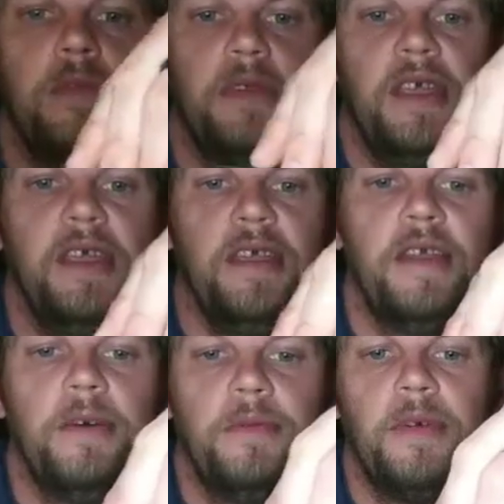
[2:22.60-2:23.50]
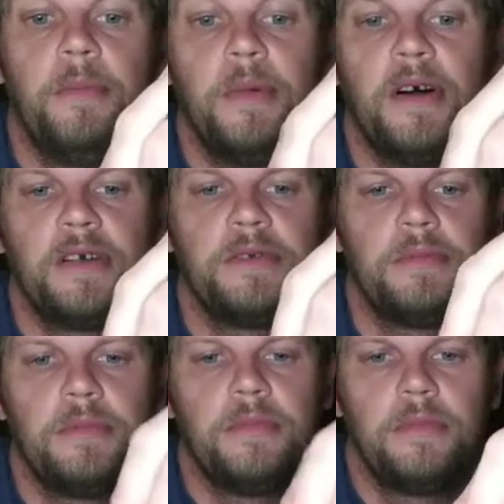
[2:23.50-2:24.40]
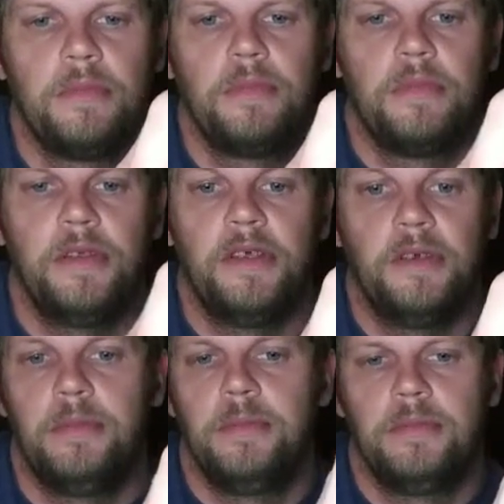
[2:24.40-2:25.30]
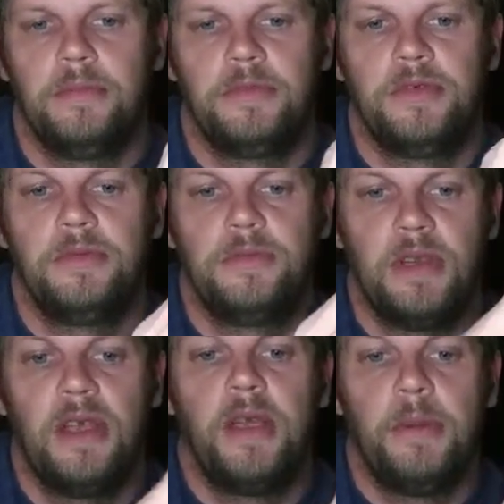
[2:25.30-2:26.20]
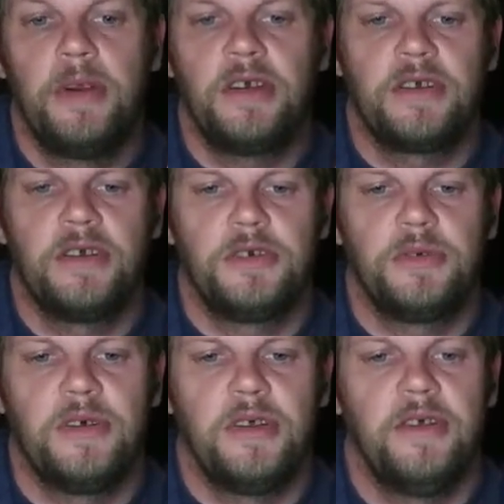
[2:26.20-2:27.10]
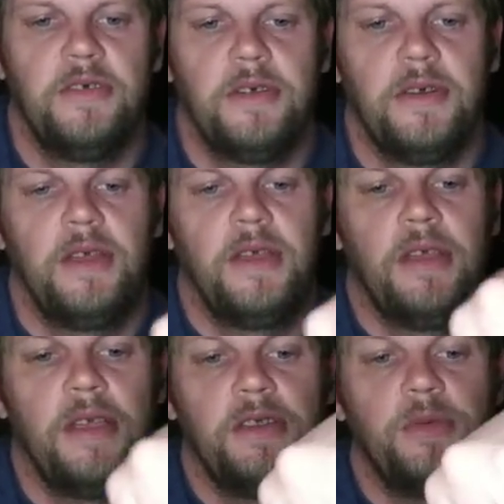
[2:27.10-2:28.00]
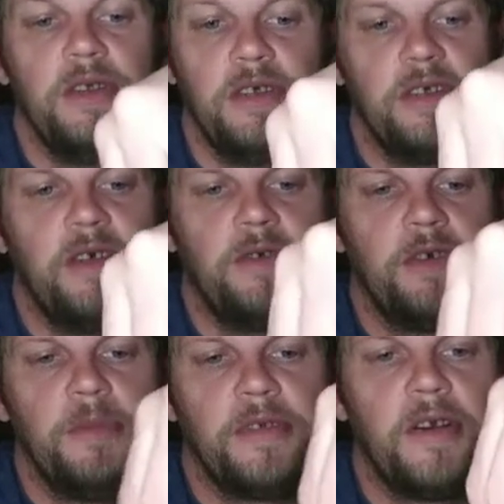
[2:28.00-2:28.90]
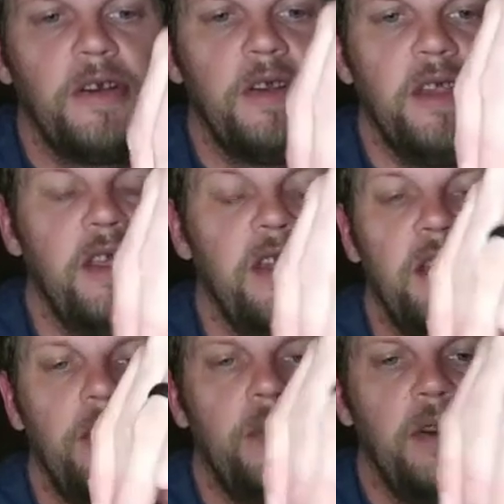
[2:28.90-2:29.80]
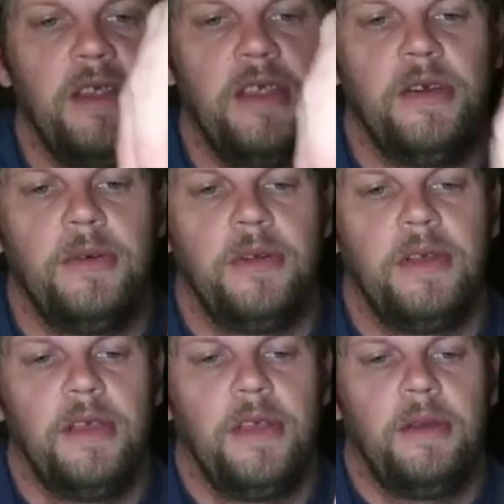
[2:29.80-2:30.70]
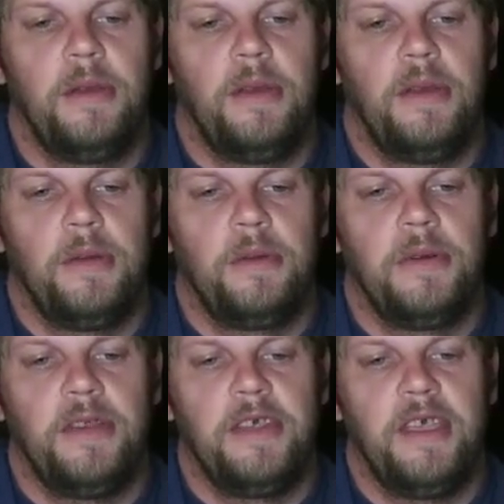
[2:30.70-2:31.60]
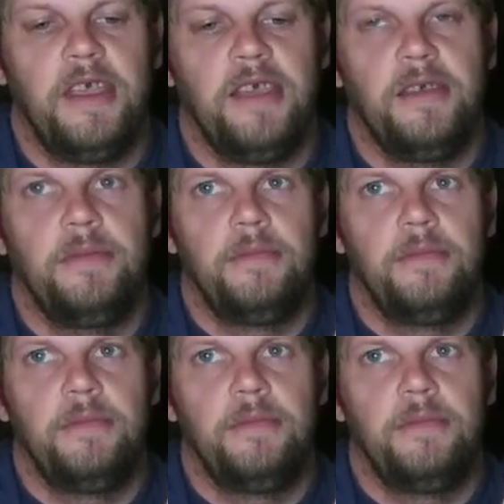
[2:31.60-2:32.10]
They come from the box. The brush guard short enough. So we just have to trim the skirt on it, and it's ready to go. I'm going to take it,